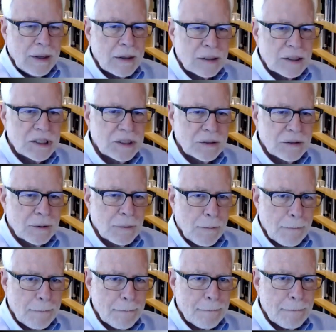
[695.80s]
yeah.
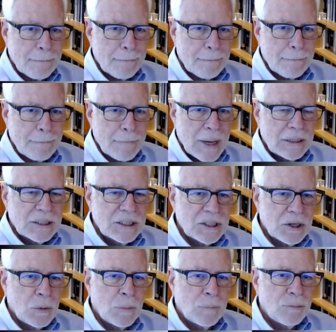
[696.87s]
go ahead please?
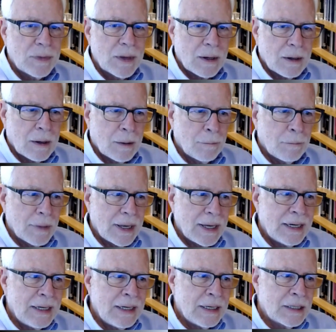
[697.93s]
So, um,
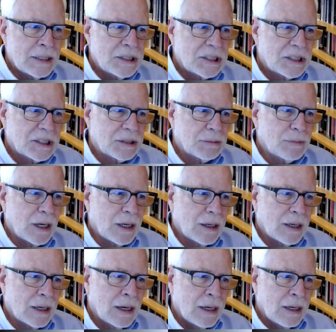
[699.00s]
India's
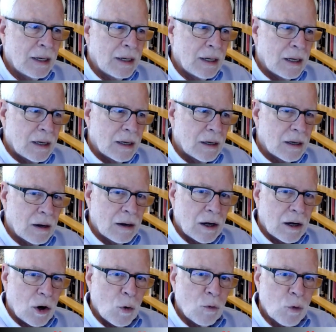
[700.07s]
uh,
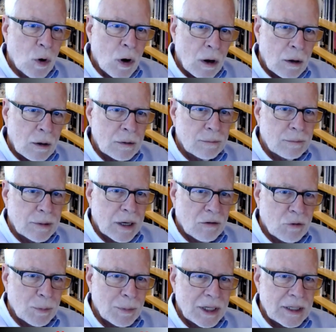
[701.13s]
uh, overall
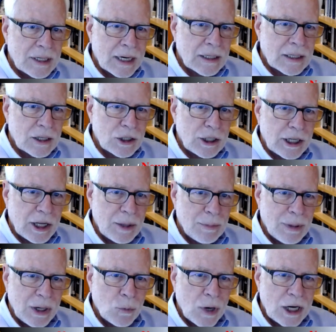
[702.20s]
government debt to
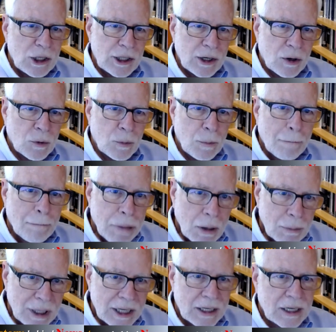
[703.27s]
GDP ratio,
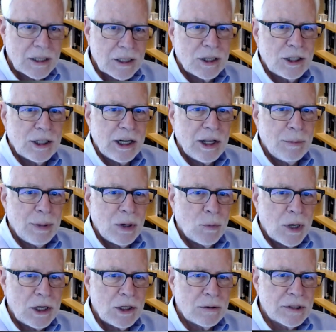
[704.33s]
public debt to GDP
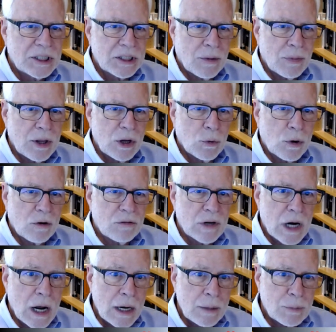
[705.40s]
ratio is on the order of
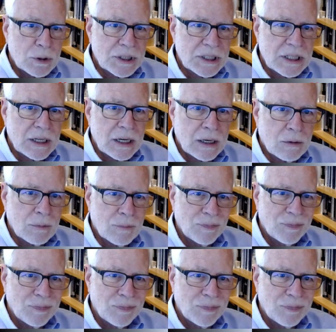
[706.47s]
90% now,